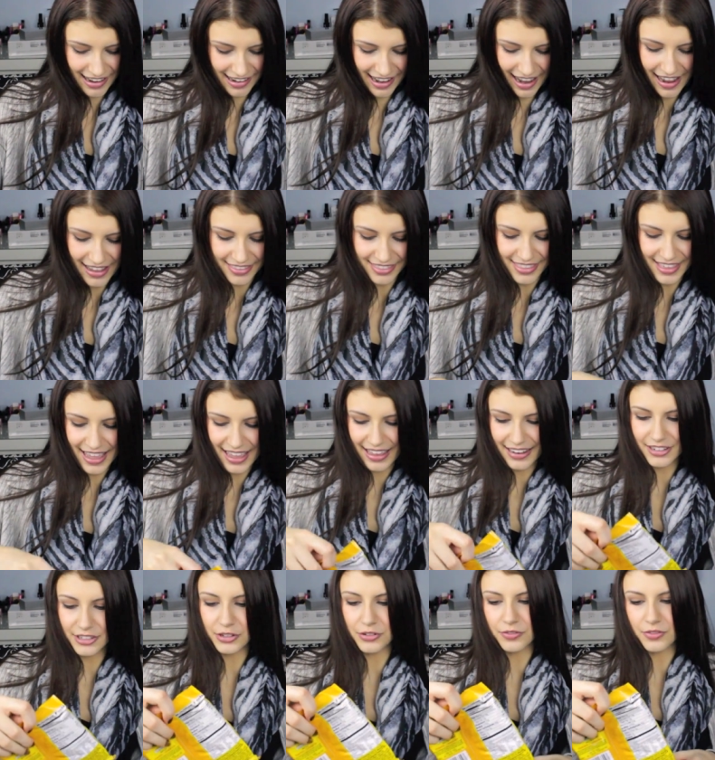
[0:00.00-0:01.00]
Okay,
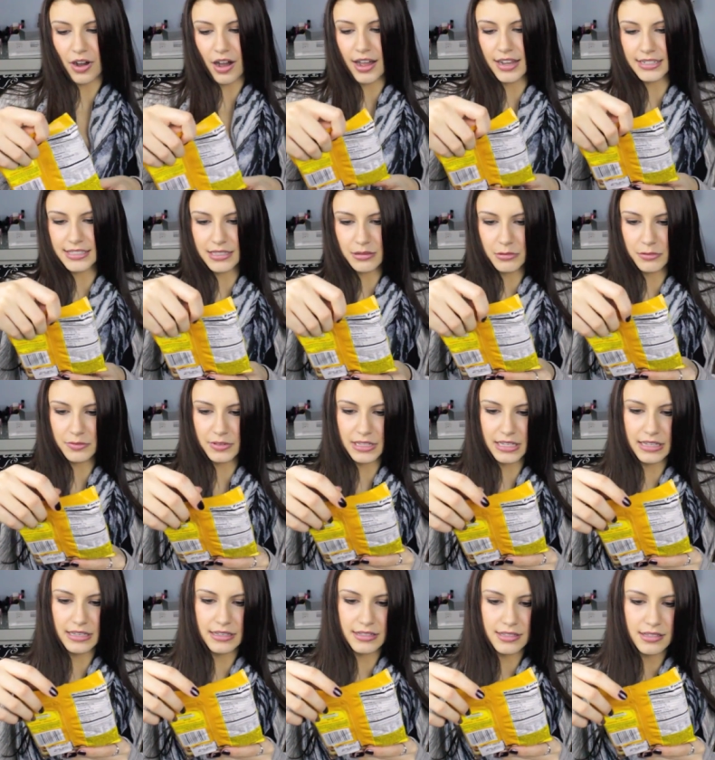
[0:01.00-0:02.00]
then you've got some of
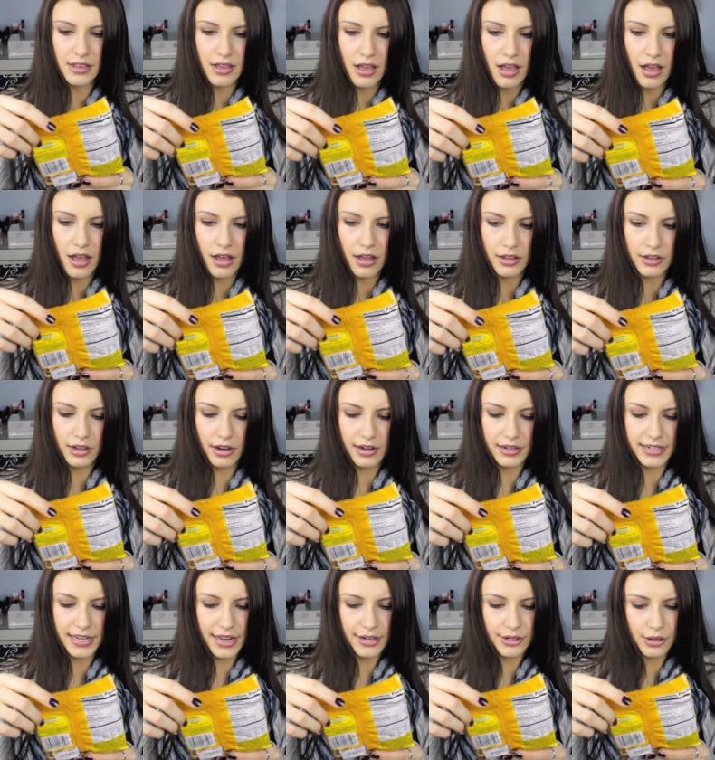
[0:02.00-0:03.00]
these
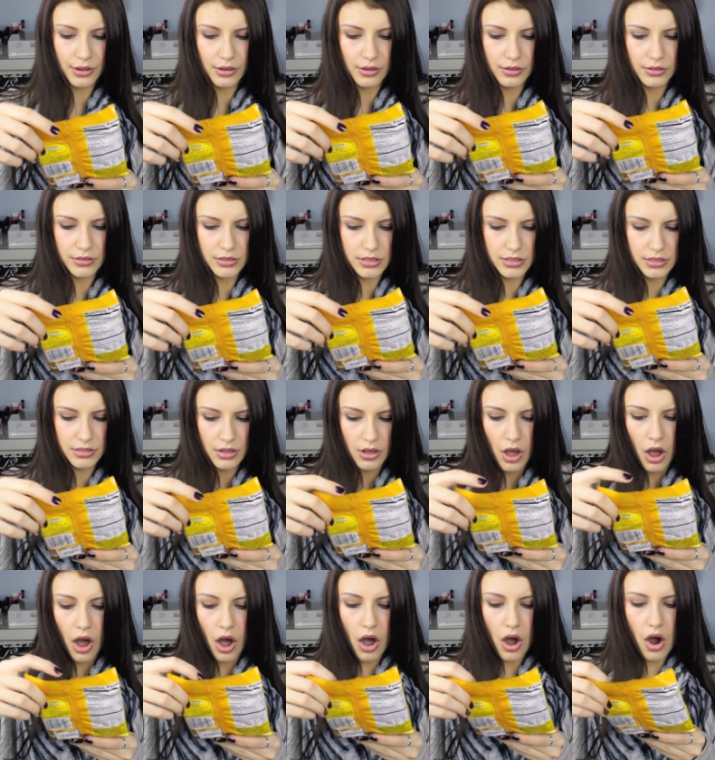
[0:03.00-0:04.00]
Gardettos.
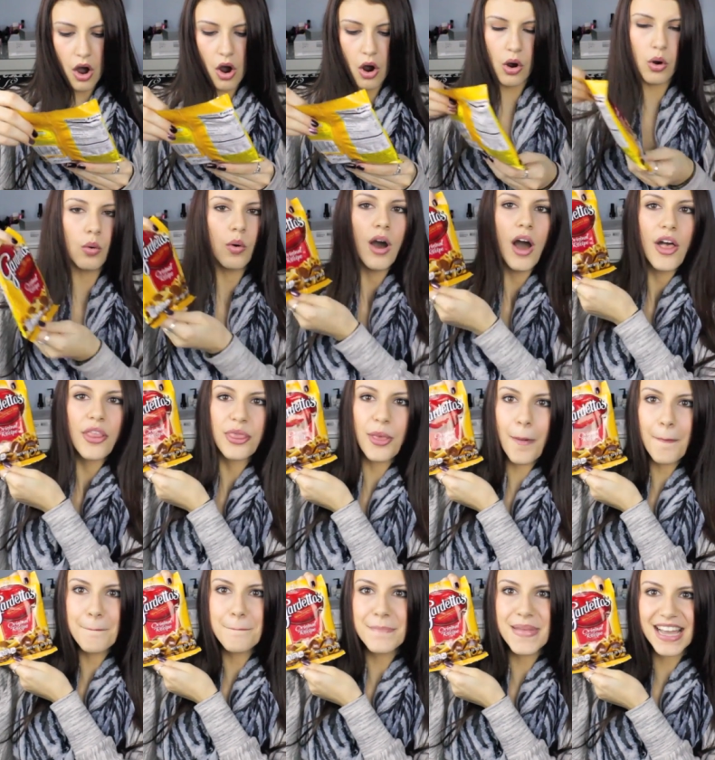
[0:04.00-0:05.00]
Oh,
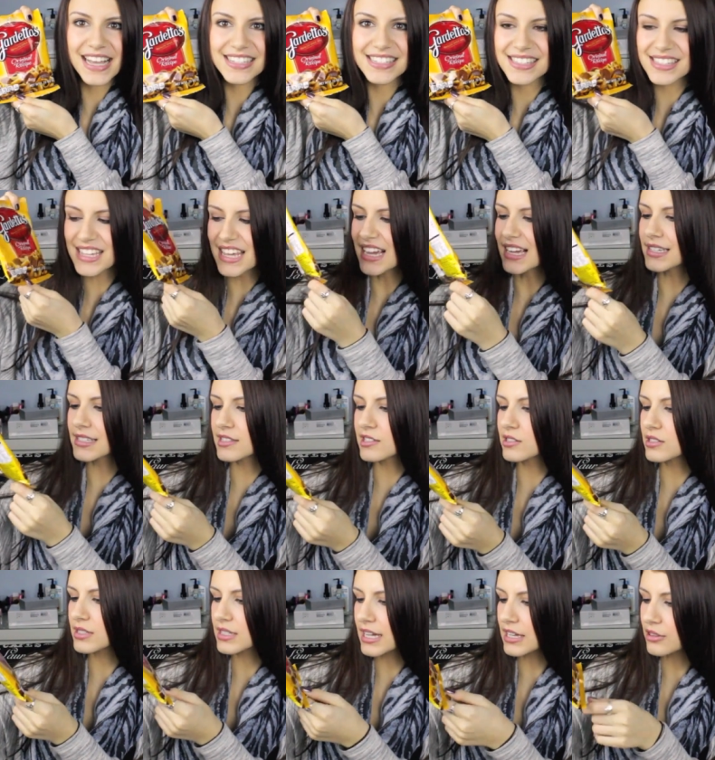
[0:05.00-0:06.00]
the mixed things.
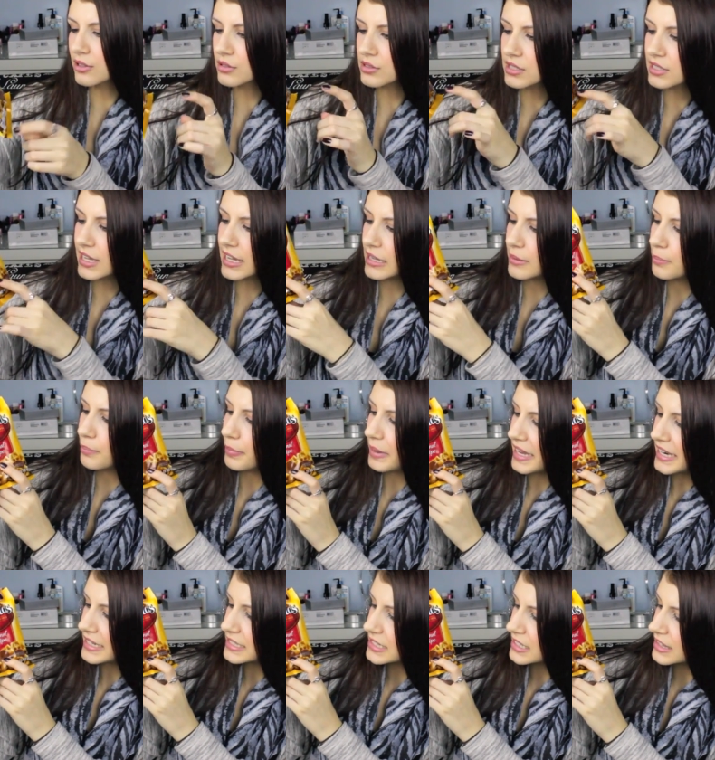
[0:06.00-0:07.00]
There's like those like
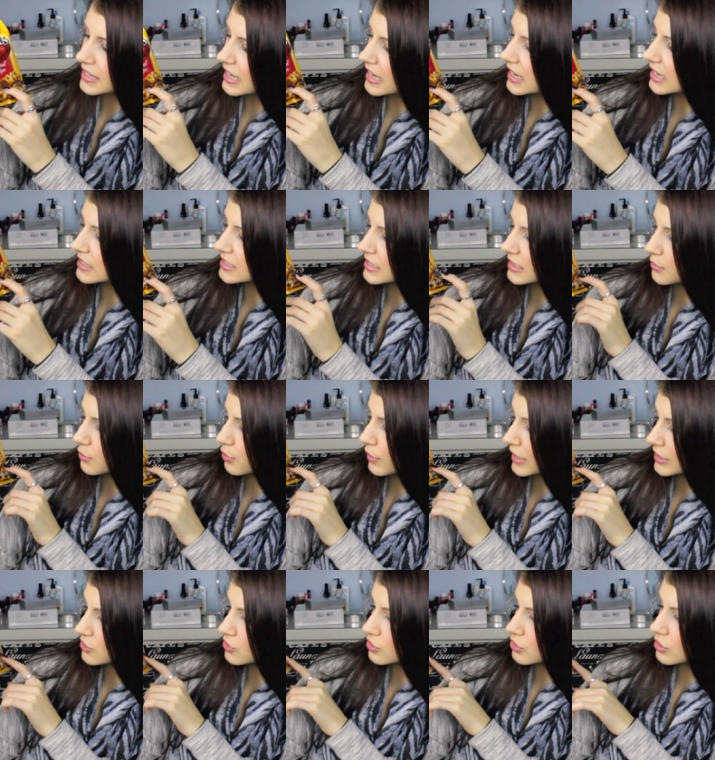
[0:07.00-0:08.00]
baked things and
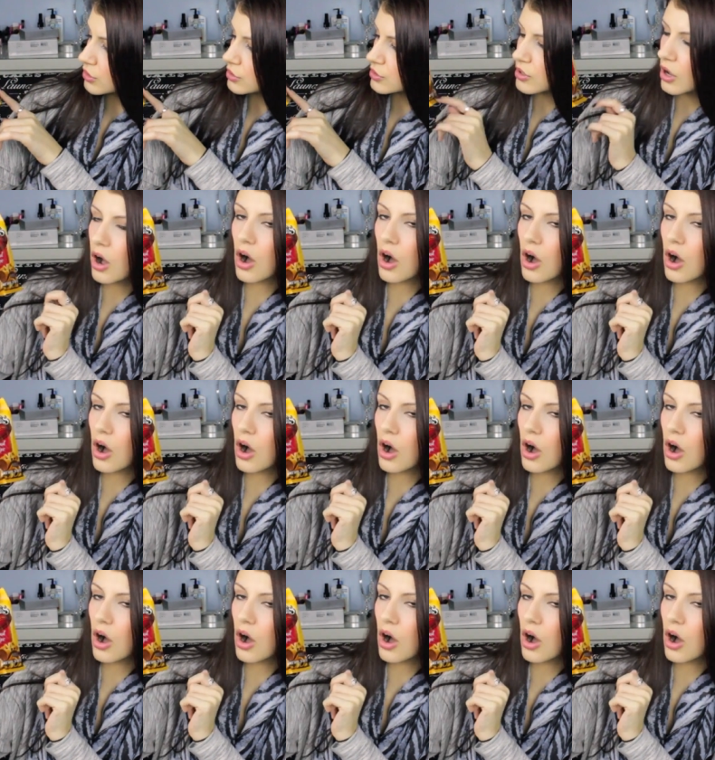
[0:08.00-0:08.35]
pretzels.